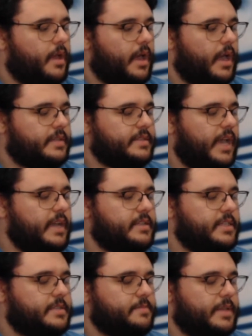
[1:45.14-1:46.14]
A
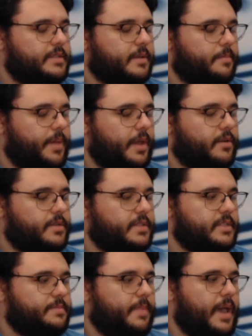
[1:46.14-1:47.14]
scientist makes
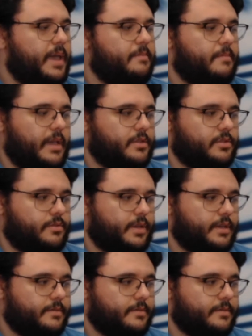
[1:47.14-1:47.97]
comparisons by measuring.